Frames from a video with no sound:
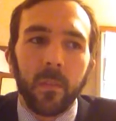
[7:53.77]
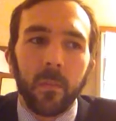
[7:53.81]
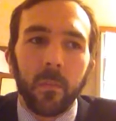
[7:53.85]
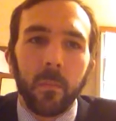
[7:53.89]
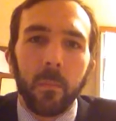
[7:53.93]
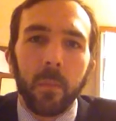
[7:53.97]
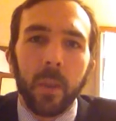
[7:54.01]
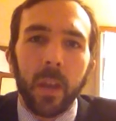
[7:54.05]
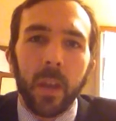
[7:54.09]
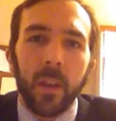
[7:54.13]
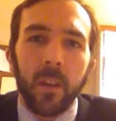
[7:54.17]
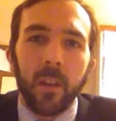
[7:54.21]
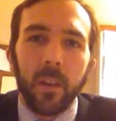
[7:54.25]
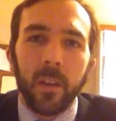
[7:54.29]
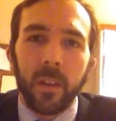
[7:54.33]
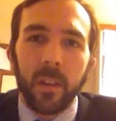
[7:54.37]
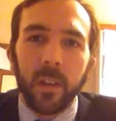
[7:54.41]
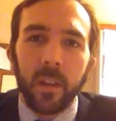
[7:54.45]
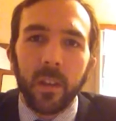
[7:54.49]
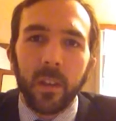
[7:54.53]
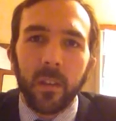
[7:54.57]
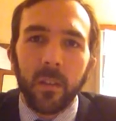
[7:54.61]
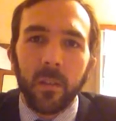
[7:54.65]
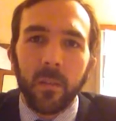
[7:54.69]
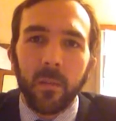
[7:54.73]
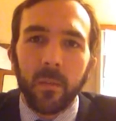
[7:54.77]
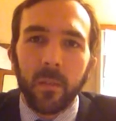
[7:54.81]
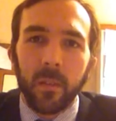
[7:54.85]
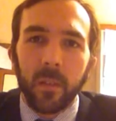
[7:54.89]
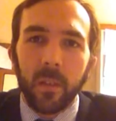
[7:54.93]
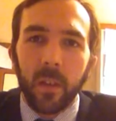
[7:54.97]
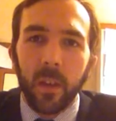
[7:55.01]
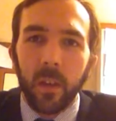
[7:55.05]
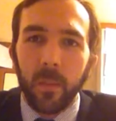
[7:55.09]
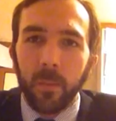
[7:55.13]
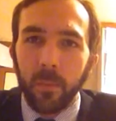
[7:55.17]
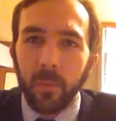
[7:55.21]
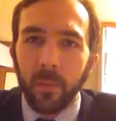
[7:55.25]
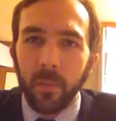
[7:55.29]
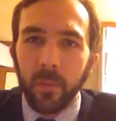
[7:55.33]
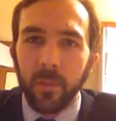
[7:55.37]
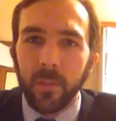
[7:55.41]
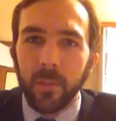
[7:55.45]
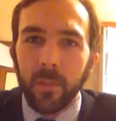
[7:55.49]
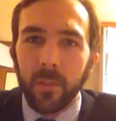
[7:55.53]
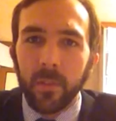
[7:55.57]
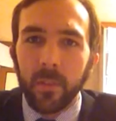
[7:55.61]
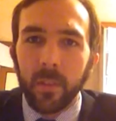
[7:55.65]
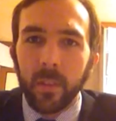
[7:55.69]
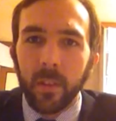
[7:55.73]
marrying
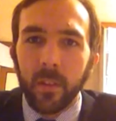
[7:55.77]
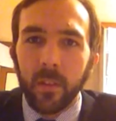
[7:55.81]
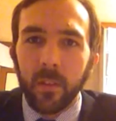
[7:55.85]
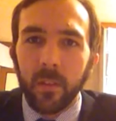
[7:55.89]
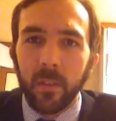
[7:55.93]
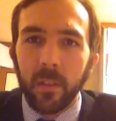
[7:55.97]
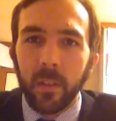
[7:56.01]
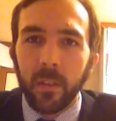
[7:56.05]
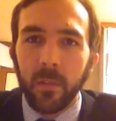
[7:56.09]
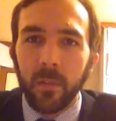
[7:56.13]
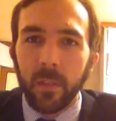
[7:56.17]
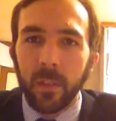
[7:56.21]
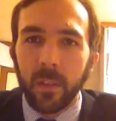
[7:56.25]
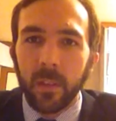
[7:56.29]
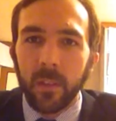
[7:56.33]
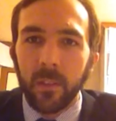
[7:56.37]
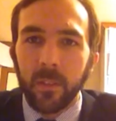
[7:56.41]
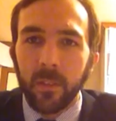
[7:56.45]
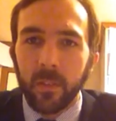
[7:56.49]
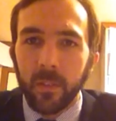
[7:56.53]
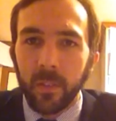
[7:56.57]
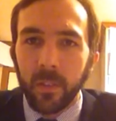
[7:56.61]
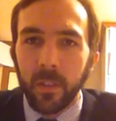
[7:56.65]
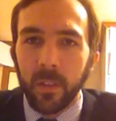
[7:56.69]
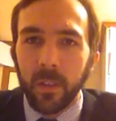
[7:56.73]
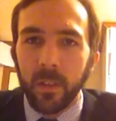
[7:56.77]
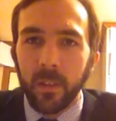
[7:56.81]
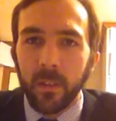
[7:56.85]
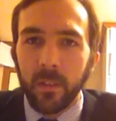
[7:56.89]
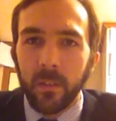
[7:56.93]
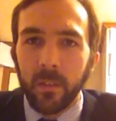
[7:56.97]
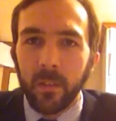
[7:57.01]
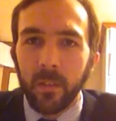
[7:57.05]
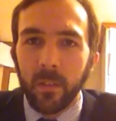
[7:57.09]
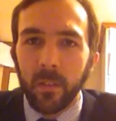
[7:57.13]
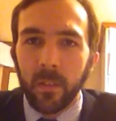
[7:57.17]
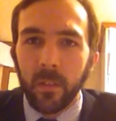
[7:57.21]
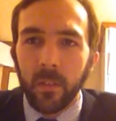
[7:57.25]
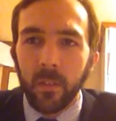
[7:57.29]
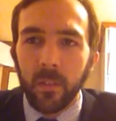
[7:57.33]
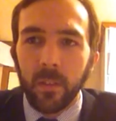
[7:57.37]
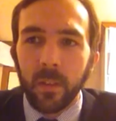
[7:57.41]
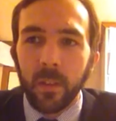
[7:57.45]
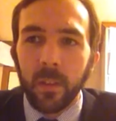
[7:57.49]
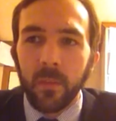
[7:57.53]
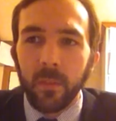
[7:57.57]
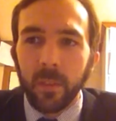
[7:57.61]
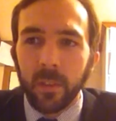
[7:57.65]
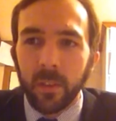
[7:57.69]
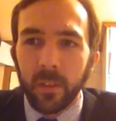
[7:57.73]
couples that are living in sin. They're
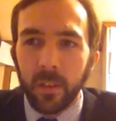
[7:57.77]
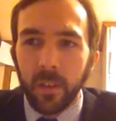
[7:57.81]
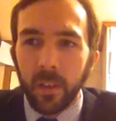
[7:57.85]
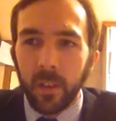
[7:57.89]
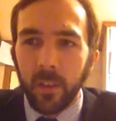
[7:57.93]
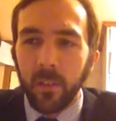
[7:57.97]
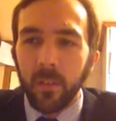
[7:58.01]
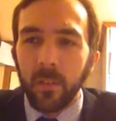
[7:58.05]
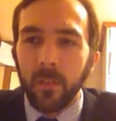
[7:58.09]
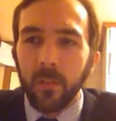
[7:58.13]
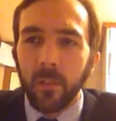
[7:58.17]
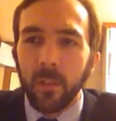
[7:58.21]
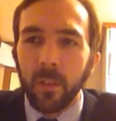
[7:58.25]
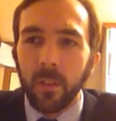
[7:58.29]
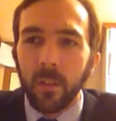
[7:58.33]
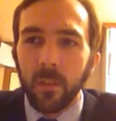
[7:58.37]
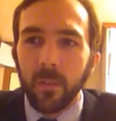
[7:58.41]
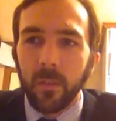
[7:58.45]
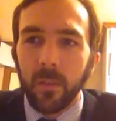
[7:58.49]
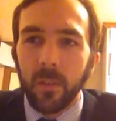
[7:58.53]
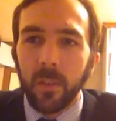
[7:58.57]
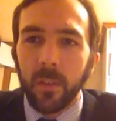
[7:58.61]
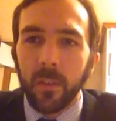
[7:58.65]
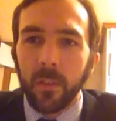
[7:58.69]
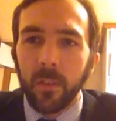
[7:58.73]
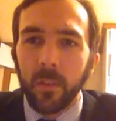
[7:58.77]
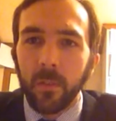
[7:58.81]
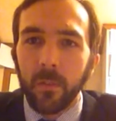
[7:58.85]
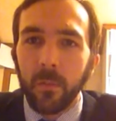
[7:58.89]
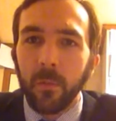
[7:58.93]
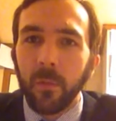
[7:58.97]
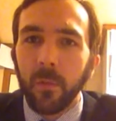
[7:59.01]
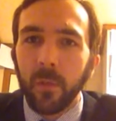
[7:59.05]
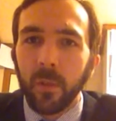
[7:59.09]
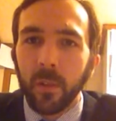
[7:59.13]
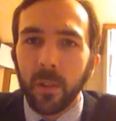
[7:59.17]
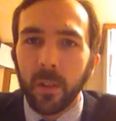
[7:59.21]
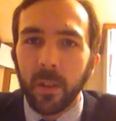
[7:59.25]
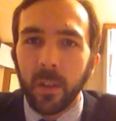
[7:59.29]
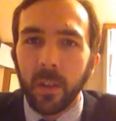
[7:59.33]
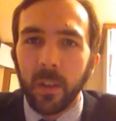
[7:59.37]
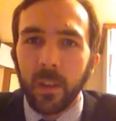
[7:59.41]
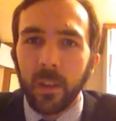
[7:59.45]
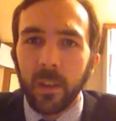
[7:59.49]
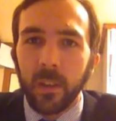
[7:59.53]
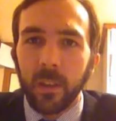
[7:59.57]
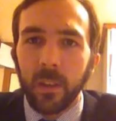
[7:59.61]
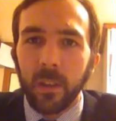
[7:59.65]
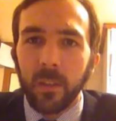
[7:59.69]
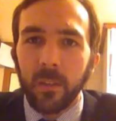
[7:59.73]
living together, we know that they're
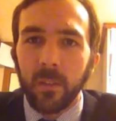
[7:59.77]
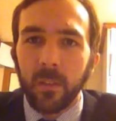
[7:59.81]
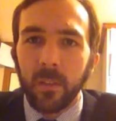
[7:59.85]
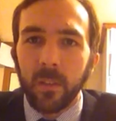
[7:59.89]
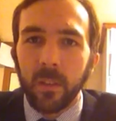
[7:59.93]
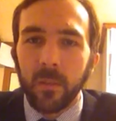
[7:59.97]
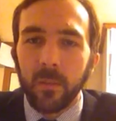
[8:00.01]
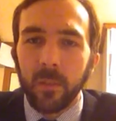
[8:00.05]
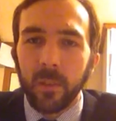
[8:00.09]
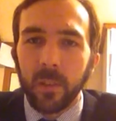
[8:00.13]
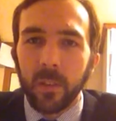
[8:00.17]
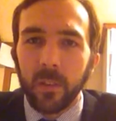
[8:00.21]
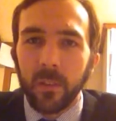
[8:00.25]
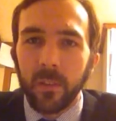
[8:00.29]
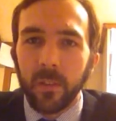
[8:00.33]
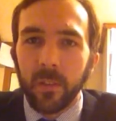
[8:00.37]
fornicating, they're living in